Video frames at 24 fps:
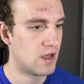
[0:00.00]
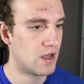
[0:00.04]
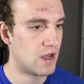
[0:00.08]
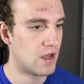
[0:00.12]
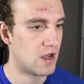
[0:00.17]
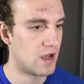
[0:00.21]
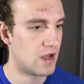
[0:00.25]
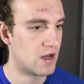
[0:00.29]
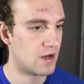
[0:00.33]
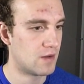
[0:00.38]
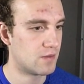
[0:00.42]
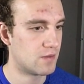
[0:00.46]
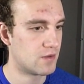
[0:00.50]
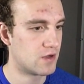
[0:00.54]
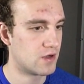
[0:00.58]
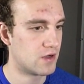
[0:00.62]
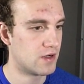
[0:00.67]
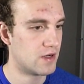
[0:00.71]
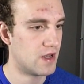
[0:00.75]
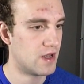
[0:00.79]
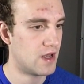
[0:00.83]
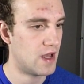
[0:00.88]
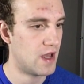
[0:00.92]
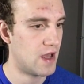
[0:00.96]
and I'm going
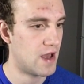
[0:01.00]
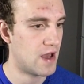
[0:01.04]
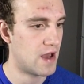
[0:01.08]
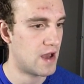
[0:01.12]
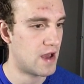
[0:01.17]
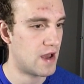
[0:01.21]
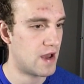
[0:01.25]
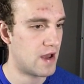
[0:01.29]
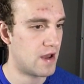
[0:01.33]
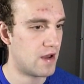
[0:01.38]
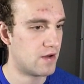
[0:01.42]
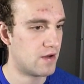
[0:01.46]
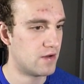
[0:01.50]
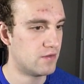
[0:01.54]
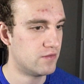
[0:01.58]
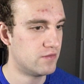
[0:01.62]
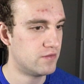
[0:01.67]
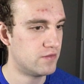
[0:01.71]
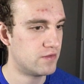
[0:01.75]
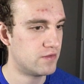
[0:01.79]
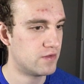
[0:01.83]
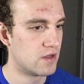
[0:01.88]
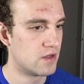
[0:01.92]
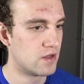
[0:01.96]
to have
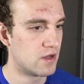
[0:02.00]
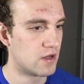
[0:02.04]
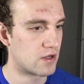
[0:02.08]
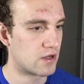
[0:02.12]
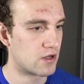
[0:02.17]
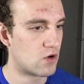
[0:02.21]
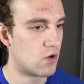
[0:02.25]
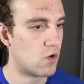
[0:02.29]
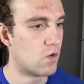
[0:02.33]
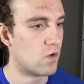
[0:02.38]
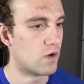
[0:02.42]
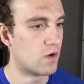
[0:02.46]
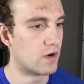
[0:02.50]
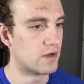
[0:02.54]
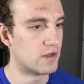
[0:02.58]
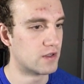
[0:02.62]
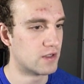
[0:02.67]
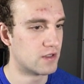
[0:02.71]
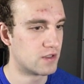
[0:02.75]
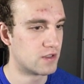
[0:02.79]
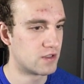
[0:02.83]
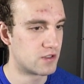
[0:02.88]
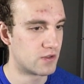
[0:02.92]
Accord.